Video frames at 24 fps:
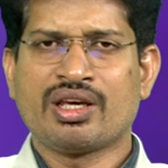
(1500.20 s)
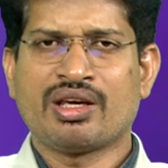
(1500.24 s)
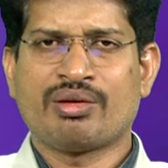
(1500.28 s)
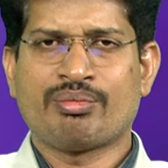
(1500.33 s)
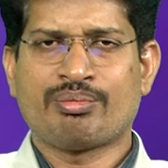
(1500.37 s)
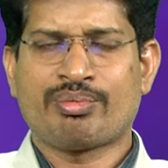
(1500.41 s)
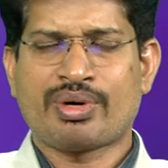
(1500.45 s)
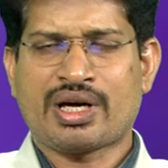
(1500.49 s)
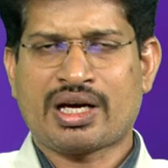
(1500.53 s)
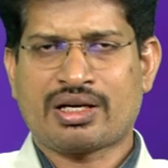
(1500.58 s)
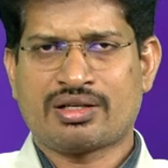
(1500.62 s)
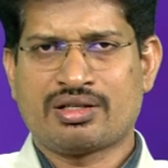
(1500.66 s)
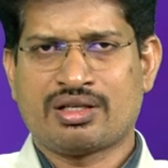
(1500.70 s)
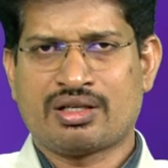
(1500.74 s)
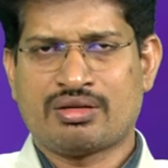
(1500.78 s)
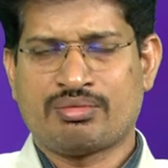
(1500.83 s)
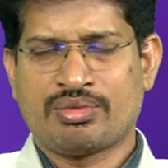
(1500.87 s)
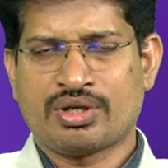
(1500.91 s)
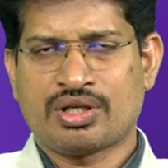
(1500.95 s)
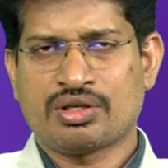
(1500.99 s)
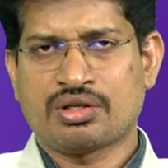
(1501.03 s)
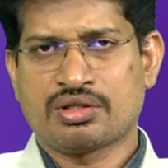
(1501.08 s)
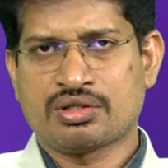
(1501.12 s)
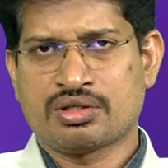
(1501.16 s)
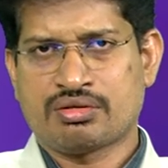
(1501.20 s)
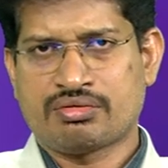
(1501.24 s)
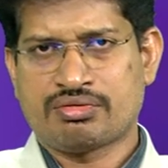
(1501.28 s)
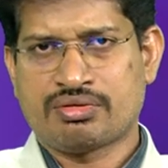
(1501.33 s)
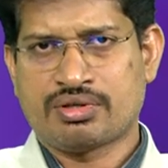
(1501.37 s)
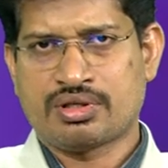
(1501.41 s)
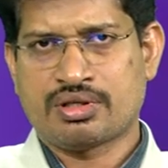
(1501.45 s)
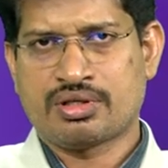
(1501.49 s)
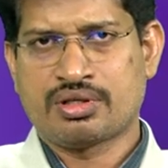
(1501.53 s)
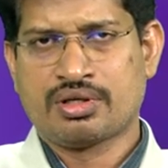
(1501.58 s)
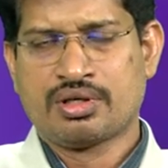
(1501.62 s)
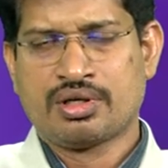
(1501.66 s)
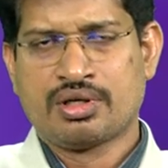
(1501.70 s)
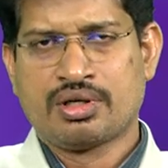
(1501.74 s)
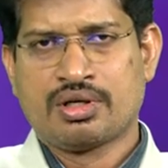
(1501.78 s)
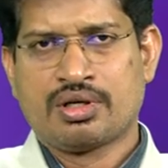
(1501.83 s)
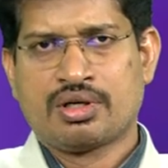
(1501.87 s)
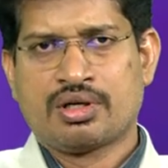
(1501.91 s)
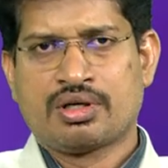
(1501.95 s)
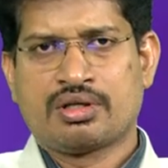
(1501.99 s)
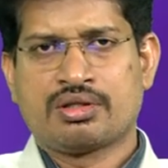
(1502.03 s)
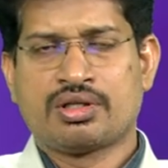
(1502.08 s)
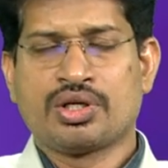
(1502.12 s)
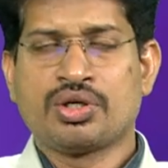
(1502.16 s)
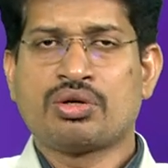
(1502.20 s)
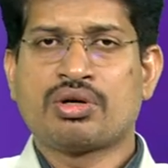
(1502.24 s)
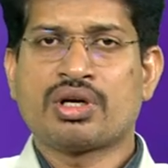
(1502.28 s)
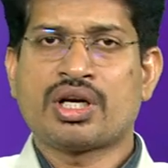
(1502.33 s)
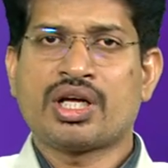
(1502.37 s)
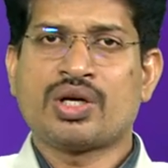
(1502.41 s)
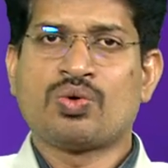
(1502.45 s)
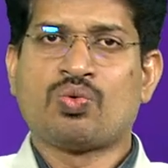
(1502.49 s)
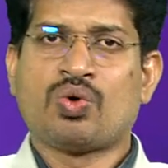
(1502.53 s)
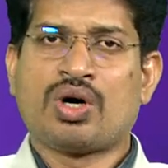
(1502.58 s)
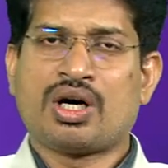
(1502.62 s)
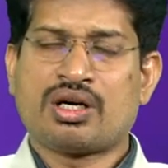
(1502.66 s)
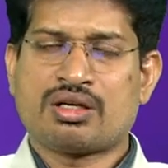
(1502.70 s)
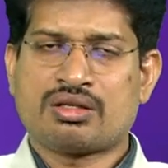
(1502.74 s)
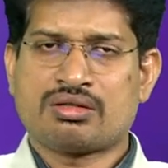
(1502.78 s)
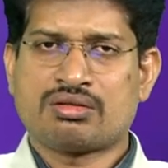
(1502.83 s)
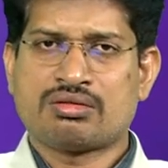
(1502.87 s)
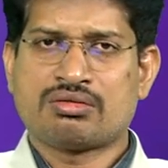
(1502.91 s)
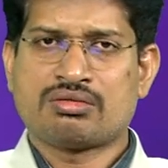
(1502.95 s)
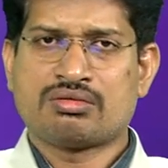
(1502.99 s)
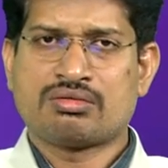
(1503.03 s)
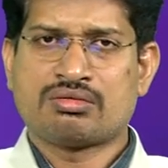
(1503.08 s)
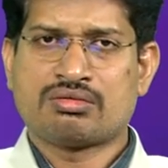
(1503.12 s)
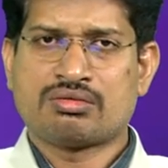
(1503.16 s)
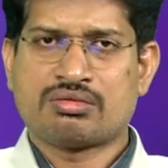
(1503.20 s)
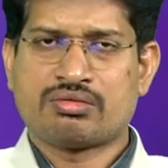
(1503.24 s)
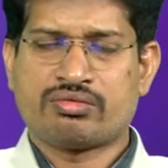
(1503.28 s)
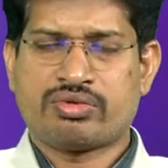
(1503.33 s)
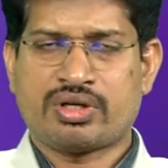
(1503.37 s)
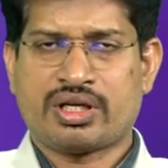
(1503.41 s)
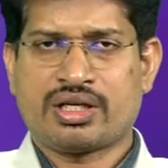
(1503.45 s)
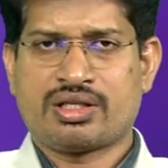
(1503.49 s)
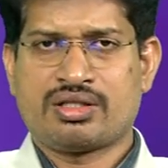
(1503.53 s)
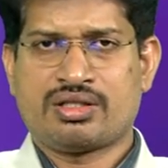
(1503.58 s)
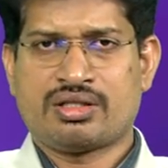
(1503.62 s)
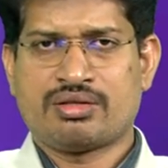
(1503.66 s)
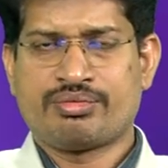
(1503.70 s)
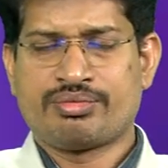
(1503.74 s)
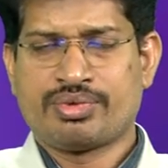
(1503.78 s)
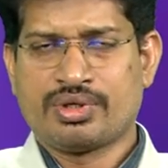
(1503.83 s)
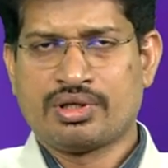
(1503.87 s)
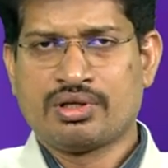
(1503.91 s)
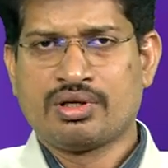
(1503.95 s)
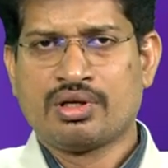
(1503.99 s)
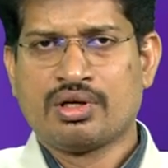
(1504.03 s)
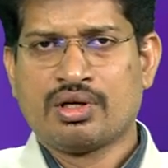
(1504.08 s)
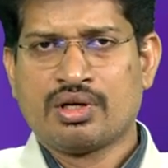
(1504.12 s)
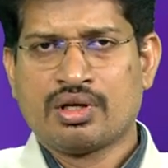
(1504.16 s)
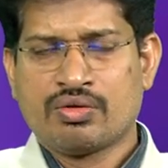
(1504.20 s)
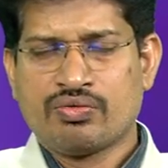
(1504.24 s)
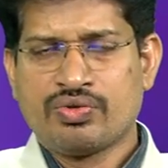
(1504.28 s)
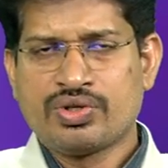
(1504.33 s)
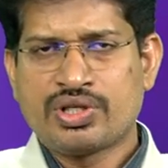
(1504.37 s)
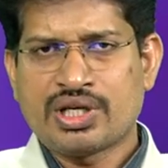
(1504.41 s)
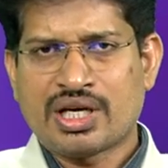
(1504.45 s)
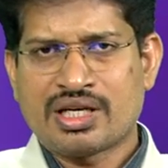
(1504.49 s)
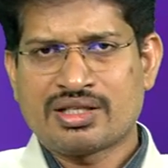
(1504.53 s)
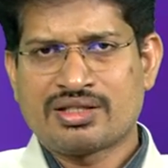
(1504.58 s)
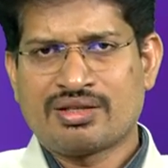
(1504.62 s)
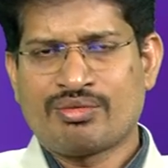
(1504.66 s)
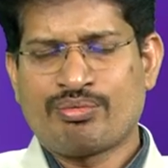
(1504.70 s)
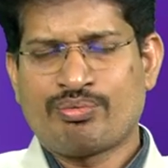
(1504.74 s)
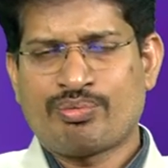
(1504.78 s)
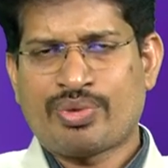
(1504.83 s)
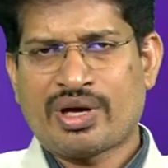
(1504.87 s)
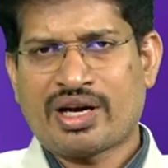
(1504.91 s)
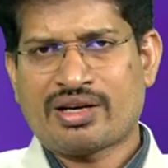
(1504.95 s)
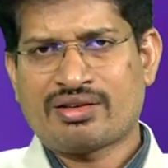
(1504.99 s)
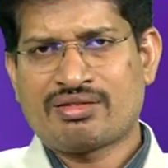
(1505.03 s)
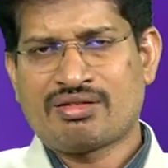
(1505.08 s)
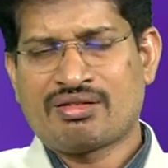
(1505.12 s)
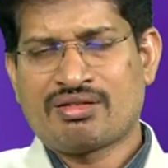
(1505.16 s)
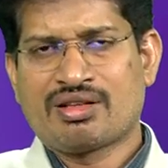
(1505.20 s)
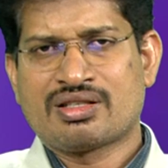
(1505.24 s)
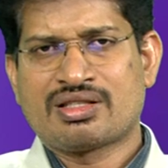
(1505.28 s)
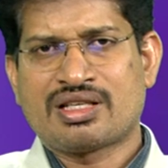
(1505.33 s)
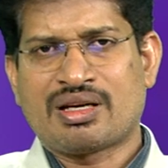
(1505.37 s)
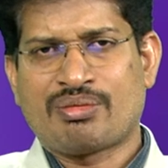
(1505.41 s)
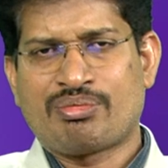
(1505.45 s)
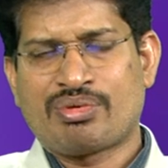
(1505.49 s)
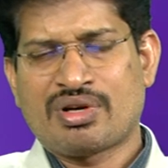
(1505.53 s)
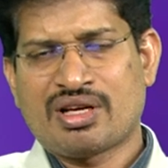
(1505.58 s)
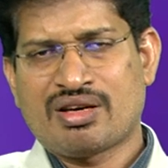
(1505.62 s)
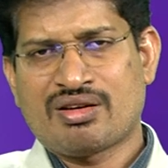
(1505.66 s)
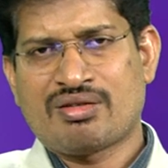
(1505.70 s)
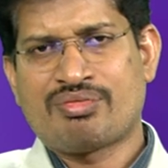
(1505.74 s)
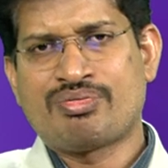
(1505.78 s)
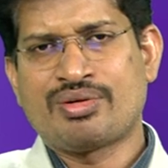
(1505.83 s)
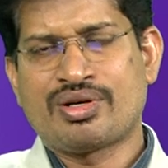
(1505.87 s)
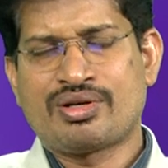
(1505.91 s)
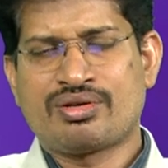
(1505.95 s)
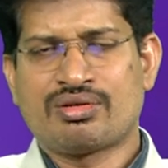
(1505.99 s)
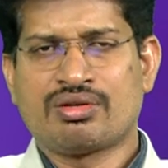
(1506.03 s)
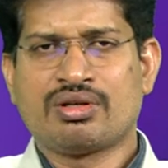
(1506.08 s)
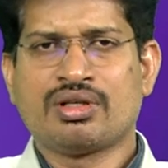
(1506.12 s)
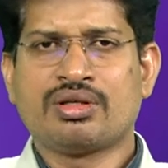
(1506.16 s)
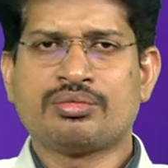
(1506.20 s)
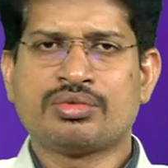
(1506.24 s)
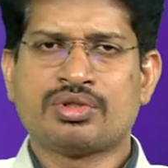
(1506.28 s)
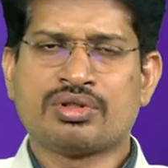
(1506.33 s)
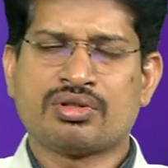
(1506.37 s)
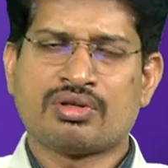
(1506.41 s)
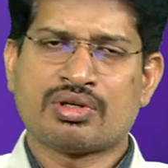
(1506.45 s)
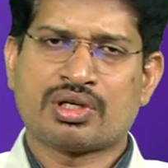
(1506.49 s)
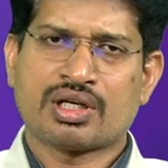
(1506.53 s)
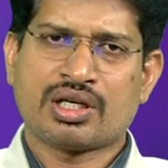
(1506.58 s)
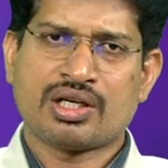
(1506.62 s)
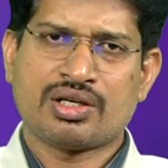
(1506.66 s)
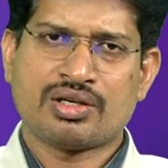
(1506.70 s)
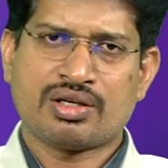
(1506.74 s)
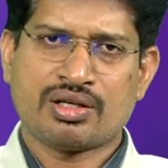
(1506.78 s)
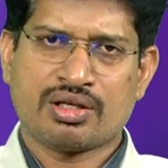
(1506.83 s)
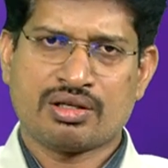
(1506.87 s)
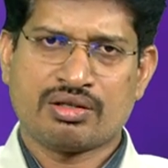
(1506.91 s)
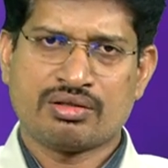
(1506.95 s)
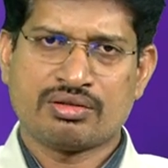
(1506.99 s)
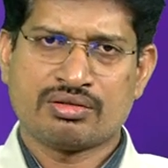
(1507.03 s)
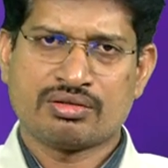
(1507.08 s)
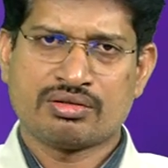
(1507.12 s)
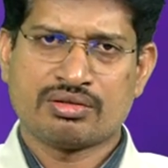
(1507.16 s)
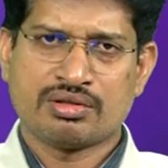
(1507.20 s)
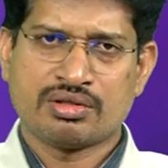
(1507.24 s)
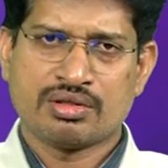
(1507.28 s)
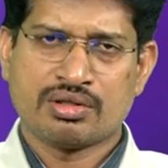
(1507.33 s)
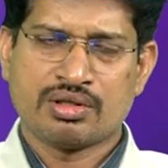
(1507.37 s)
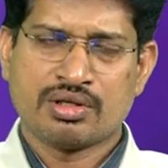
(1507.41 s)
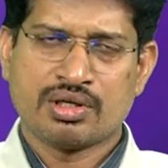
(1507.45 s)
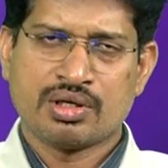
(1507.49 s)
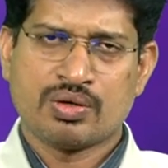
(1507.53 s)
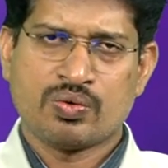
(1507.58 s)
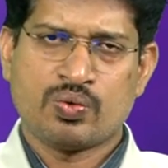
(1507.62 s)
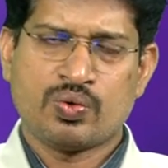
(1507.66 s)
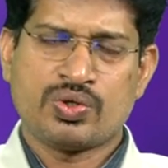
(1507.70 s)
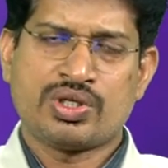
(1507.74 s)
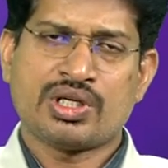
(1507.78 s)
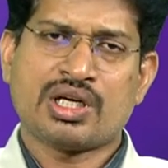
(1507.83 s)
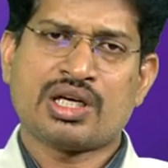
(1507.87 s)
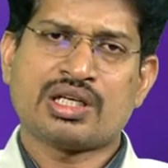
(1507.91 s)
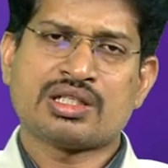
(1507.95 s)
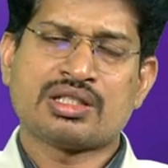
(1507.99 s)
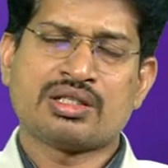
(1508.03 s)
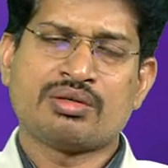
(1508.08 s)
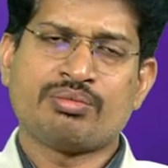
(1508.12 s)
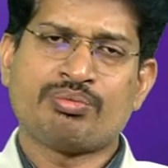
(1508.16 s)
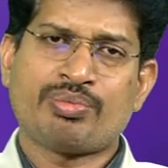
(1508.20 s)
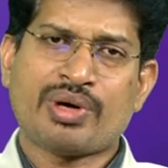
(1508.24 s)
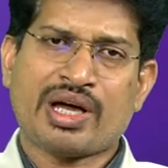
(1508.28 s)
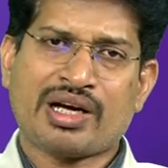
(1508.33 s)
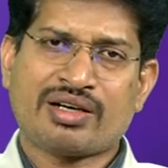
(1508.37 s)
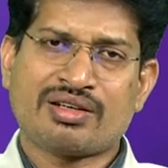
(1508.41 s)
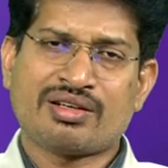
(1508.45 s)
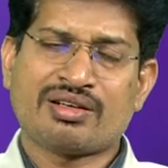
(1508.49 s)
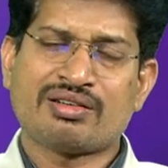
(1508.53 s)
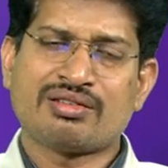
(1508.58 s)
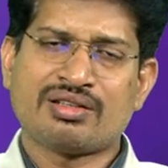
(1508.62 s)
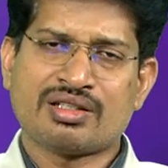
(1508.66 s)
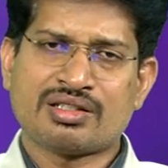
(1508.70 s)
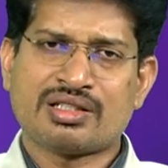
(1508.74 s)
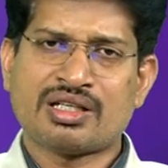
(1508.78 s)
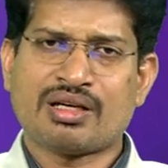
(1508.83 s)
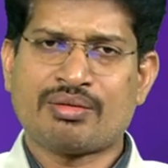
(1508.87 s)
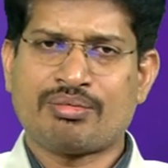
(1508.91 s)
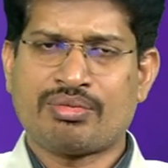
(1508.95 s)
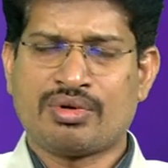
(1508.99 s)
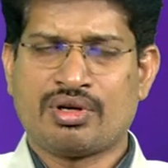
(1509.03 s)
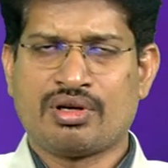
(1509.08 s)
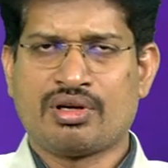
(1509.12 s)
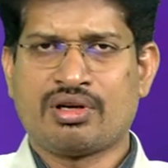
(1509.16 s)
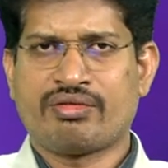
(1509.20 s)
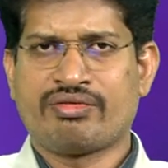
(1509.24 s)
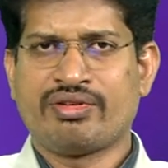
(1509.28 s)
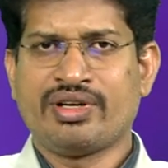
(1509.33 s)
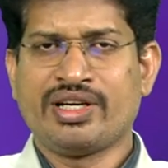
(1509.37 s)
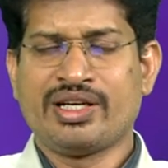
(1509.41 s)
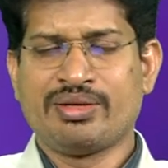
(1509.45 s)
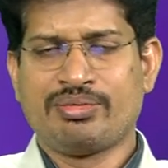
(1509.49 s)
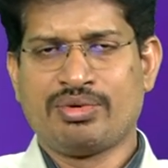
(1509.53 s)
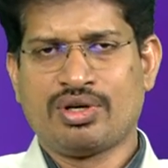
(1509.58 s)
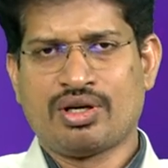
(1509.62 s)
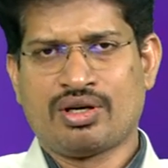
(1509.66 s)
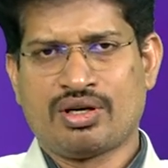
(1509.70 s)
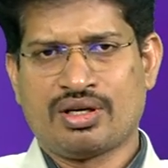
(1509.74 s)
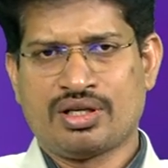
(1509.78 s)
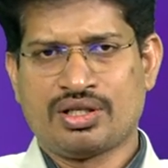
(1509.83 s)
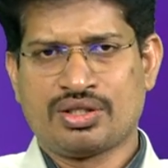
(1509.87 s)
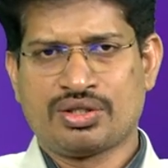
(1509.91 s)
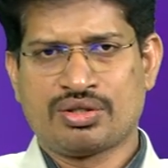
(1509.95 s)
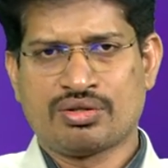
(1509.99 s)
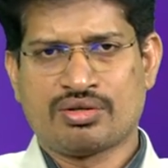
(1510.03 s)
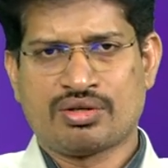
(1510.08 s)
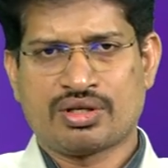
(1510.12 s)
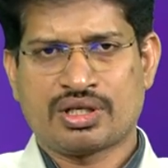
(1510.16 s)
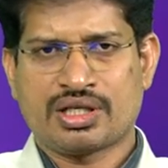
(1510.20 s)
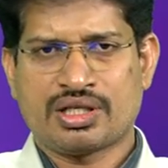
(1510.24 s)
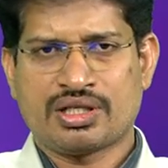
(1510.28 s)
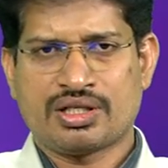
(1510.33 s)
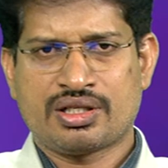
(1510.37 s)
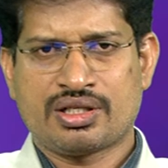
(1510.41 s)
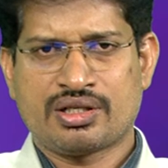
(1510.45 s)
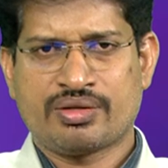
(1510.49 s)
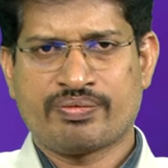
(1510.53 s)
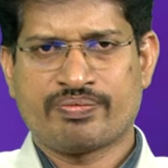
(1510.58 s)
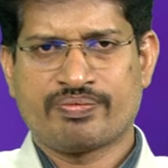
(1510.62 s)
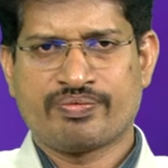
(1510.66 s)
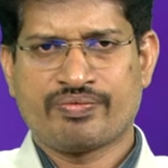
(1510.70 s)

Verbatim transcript: impacted because of uh, the Ukraine war, for example, which has impacted the supply of petroleum to our country, which has impacted the supply of edible oil to our country,